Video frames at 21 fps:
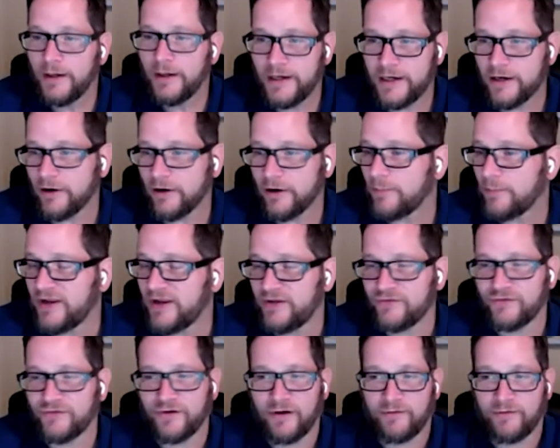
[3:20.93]
ERP
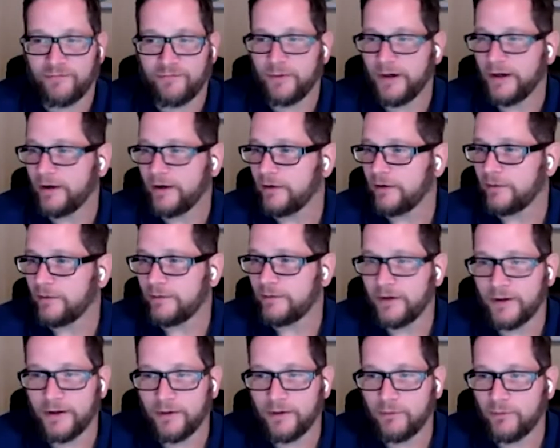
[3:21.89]
software,
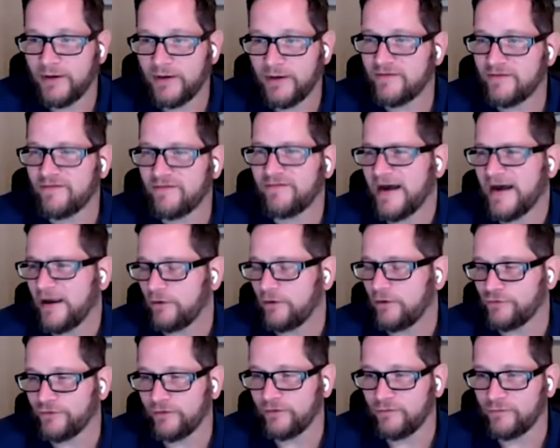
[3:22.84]
you know, even file
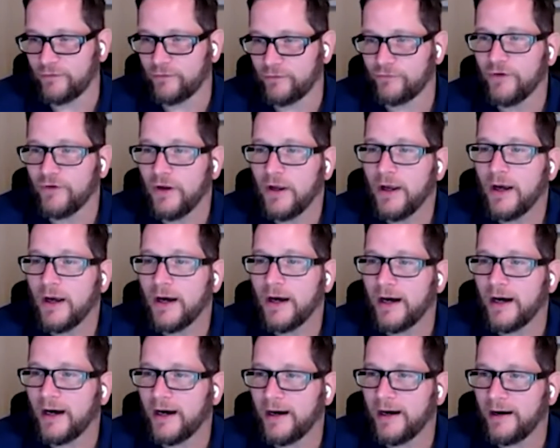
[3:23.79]
servers,
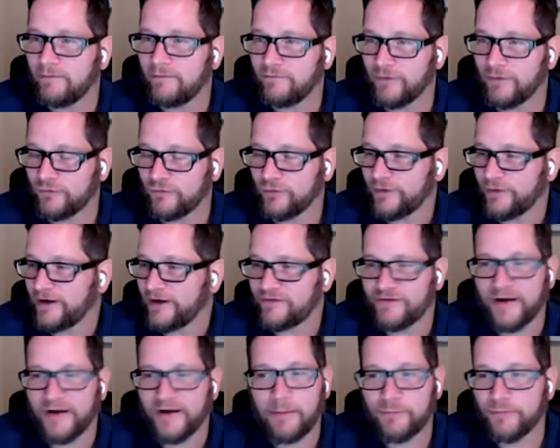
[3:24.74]
virtual
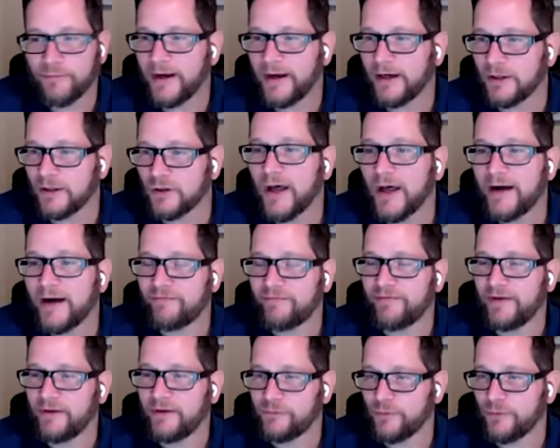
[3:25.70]
desktops, right? A lot of
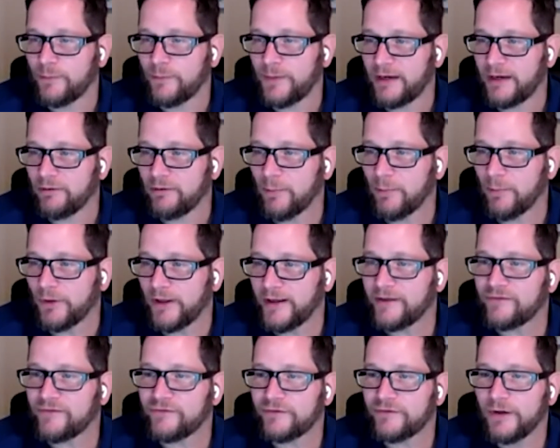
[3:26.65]
things are being
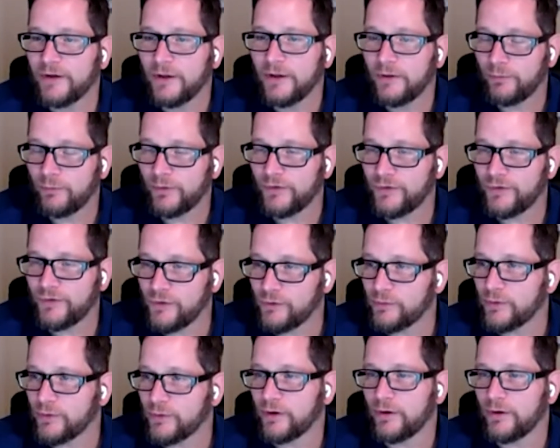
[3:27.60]
replaced with
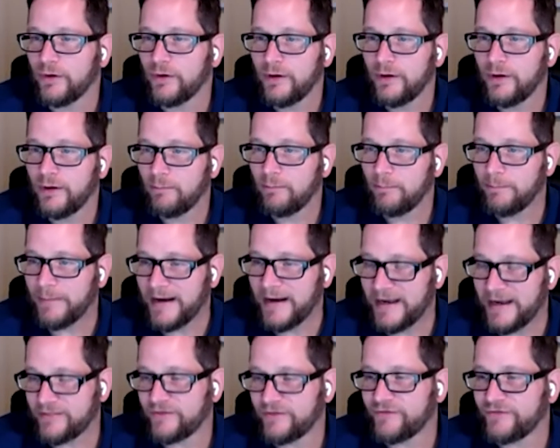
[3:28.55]
newer
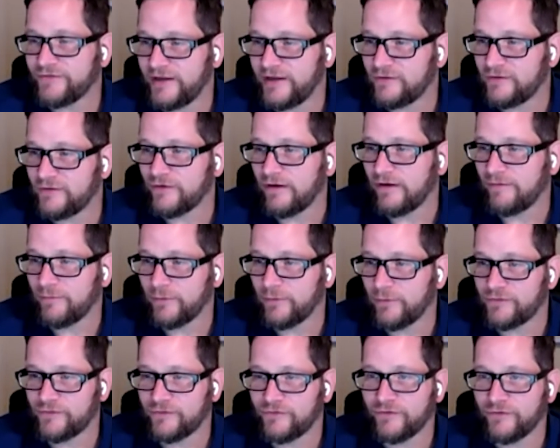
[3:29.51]
by-the-seat software
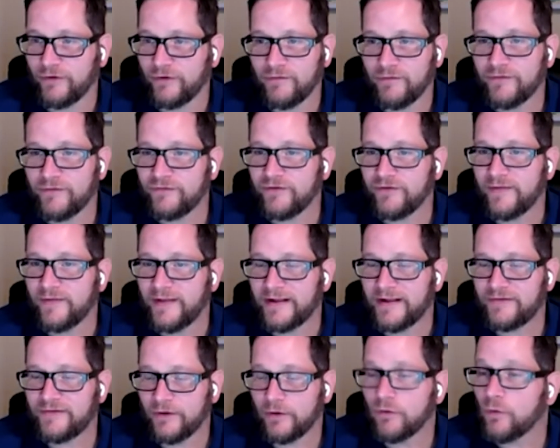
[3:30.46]
as a service. And
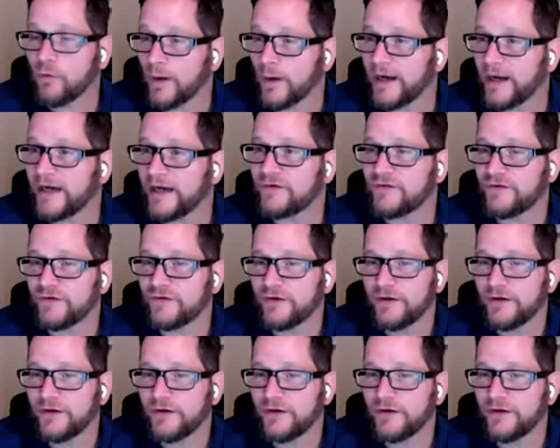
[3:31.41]
that's a great